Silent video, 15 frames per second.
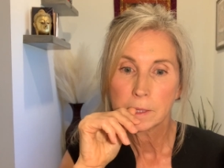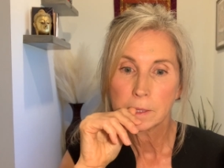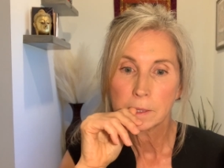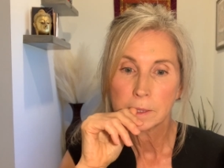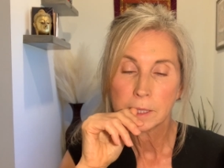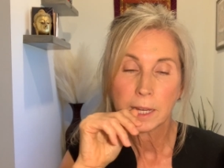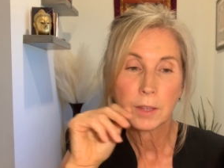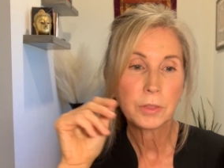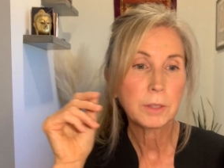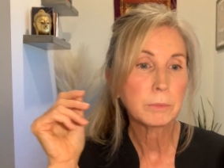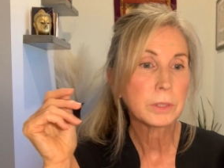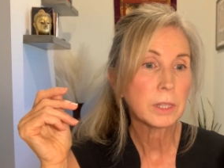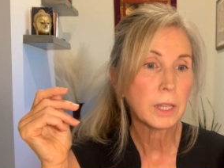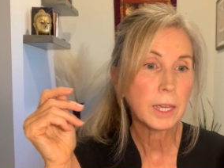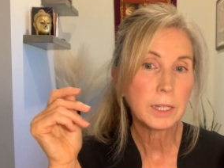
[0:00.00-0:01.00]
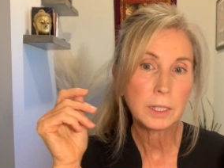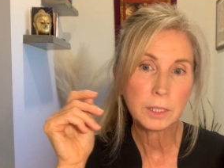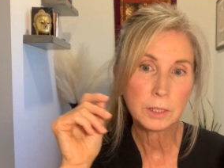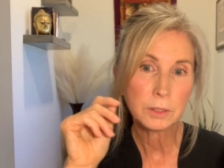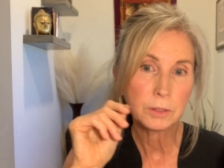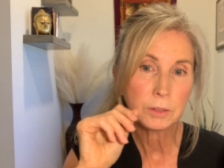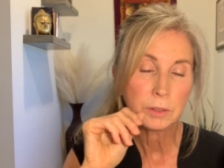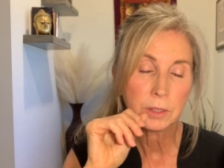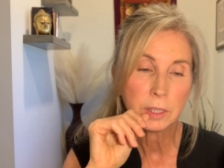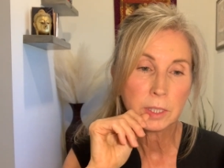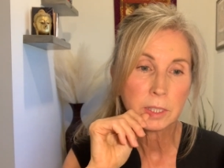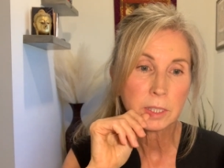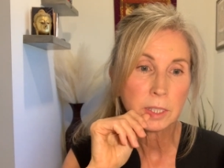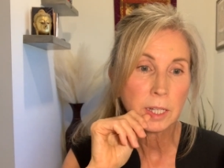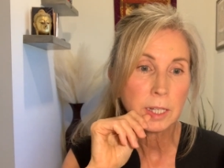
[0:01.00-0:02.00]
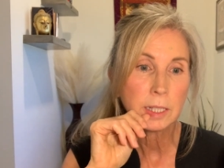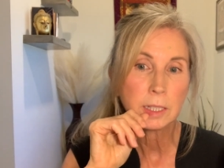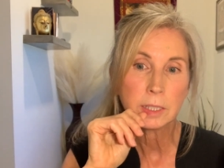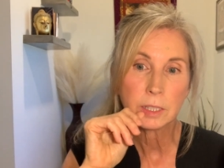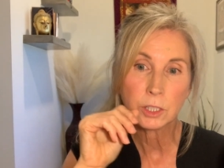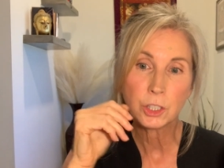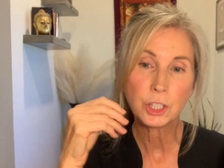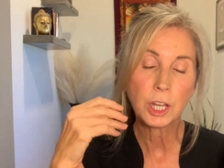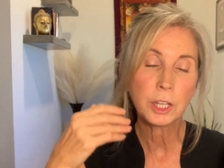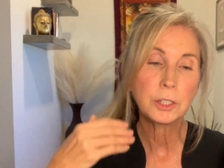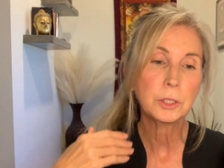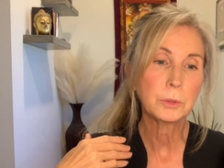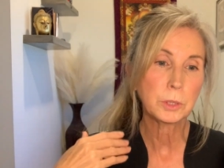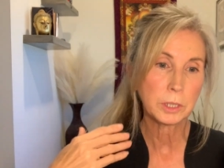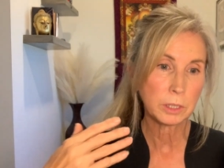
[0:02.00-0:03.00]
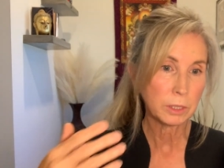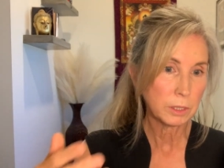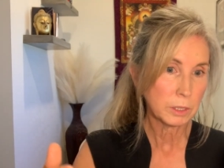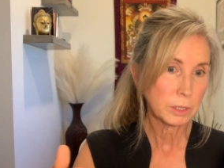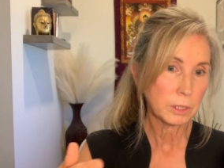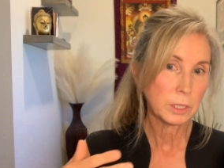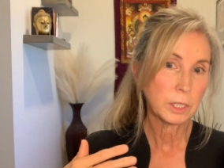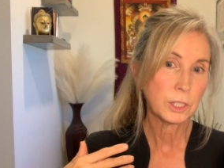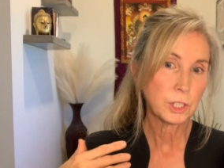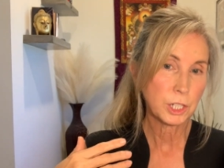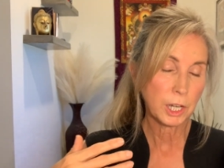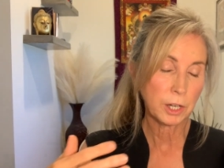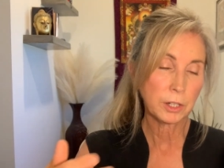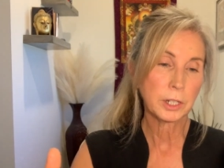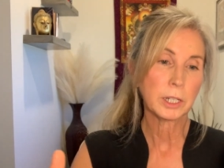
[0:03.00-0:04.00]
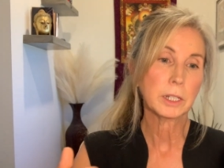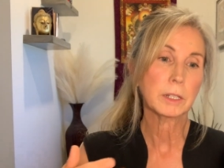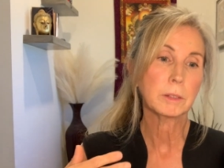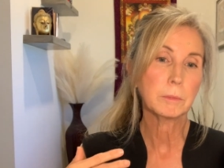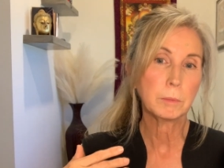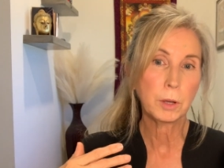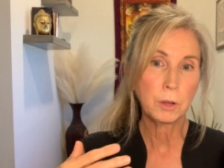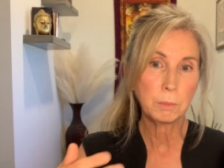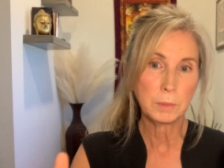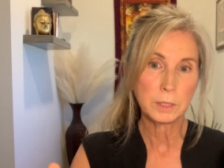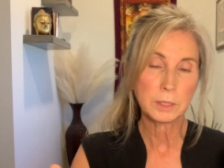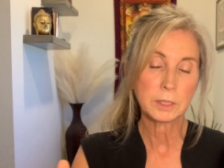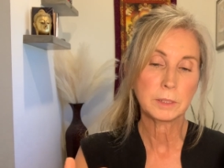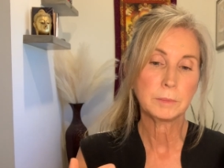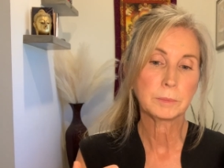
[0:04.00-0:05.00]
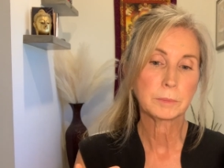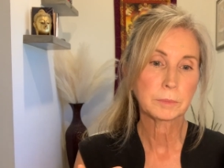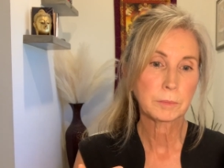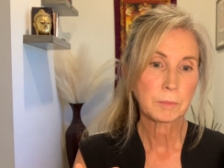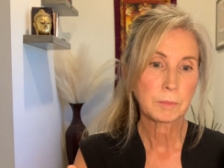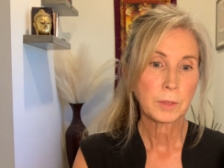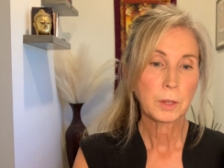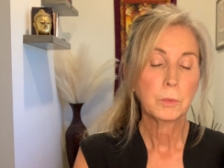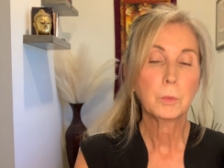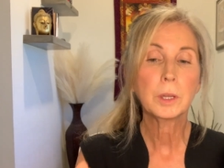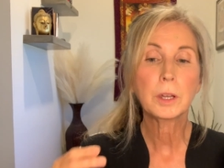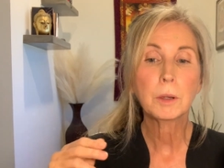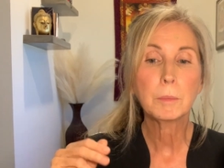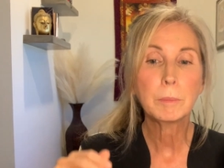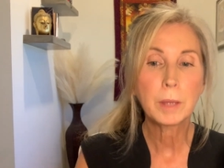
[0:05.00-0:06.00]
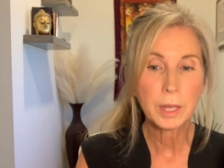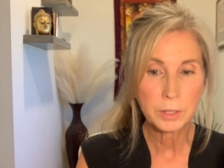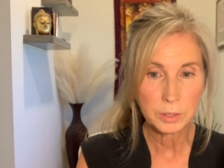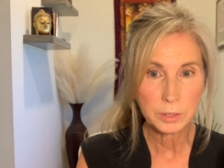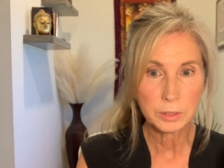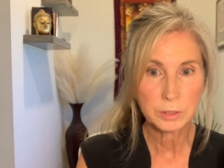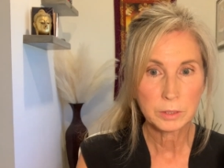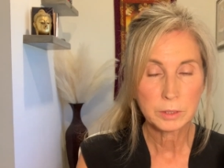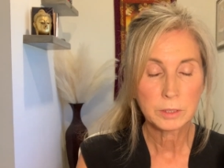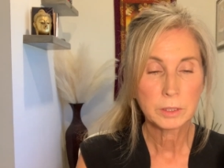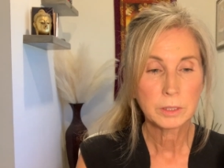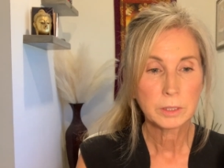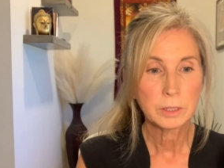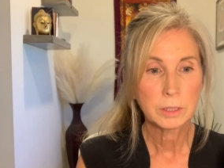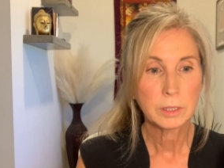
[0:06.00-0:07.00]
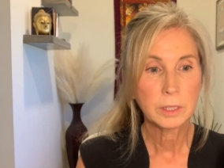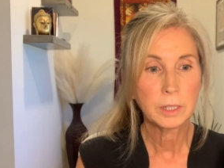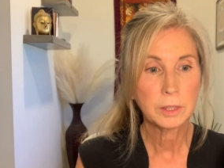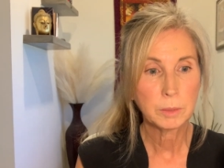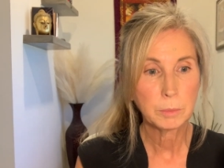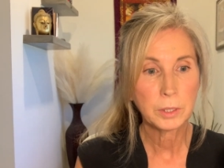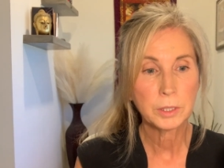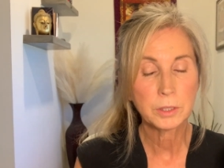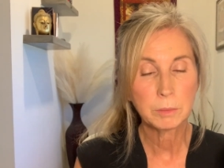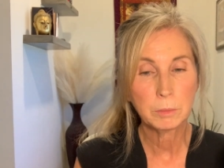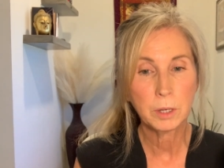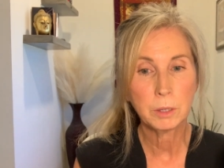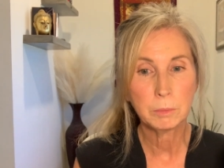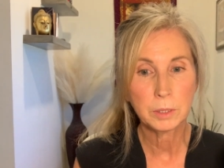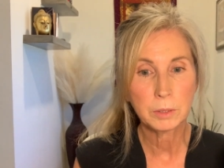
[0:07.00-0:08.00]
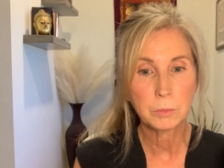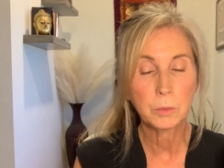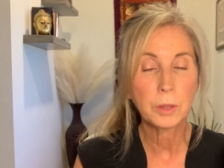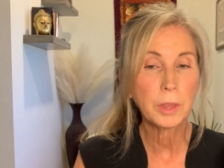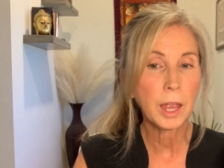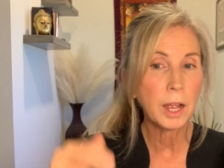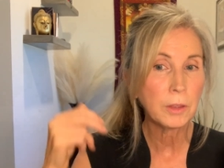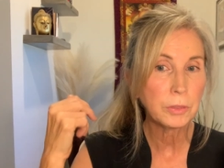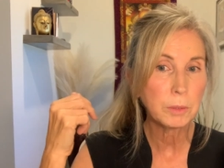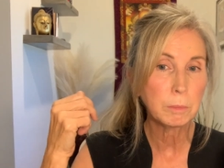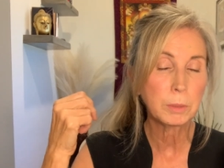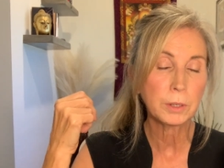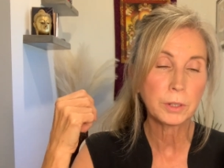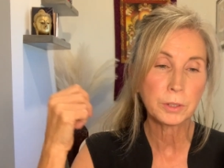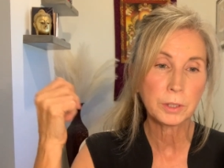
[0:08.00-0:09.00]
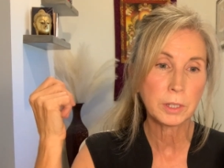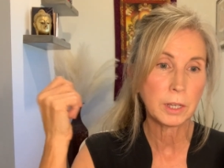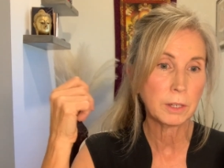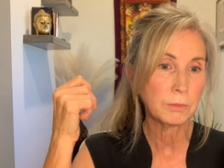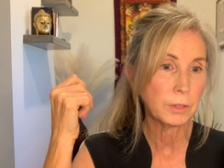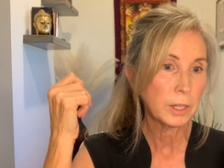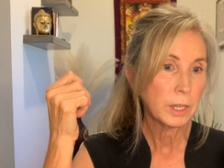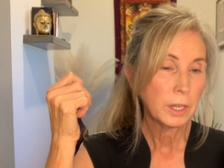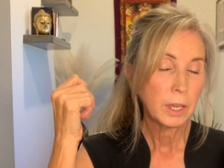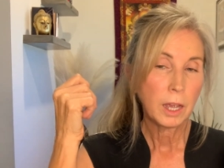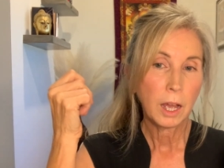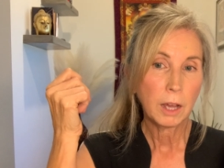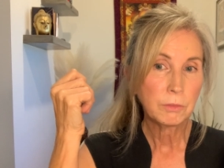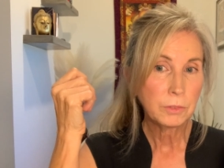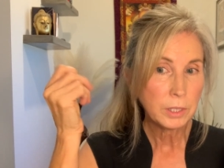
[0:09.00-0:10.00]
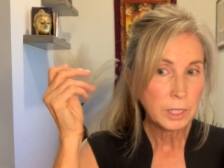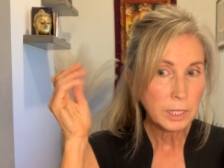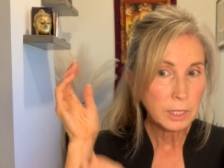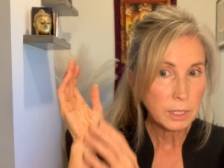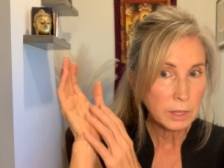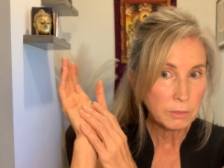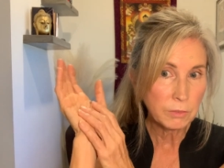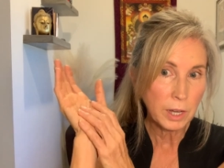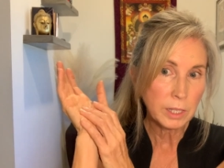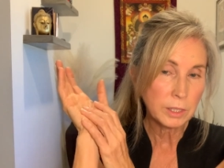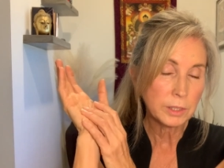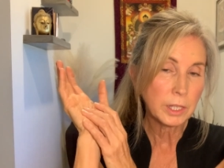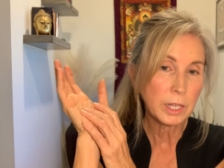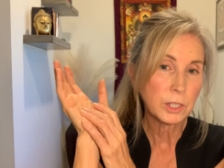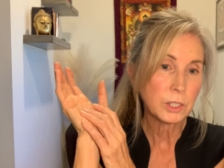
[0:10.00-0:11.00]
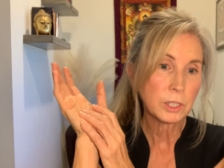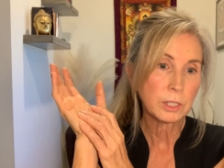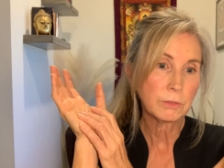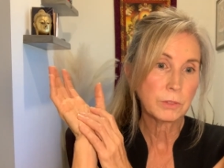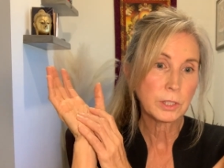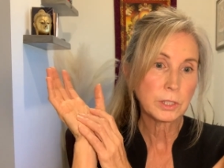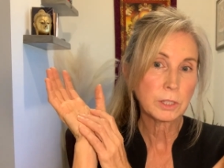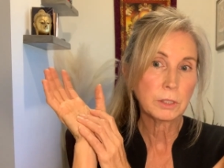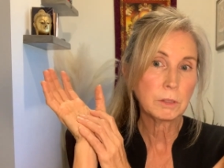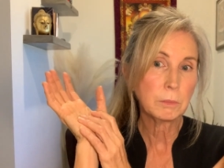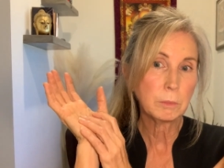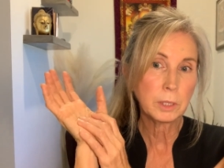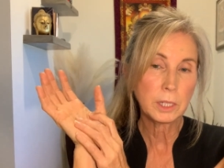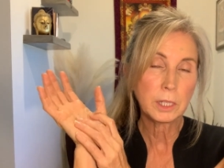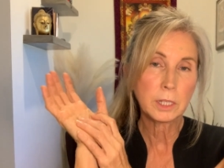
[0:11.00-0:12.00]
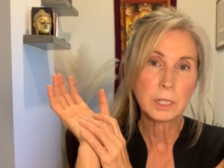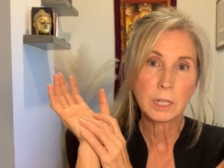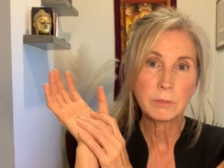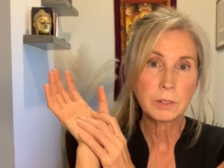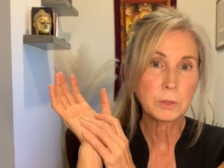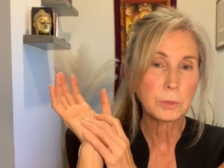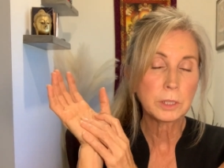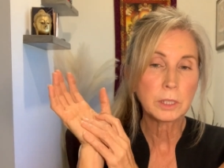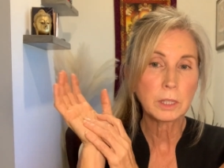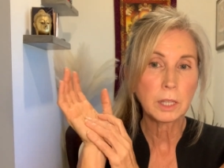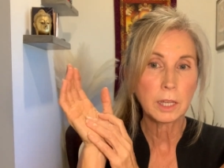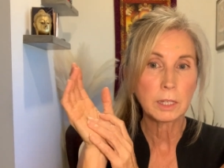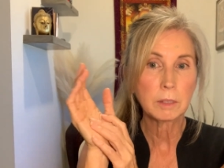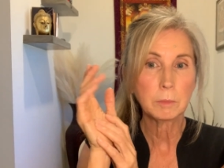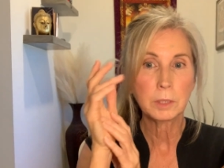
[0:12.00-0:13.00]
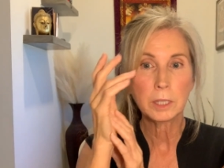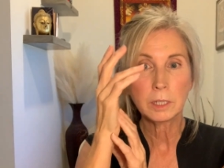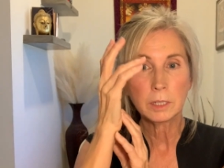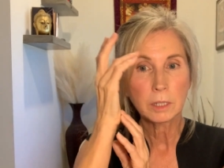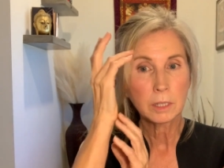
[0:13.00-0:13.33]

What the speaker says: to get them to like you. Instead, it's a genuine sharing moment. We are better in the present moment without the burden of needing the validation of this little me and everyone to like me.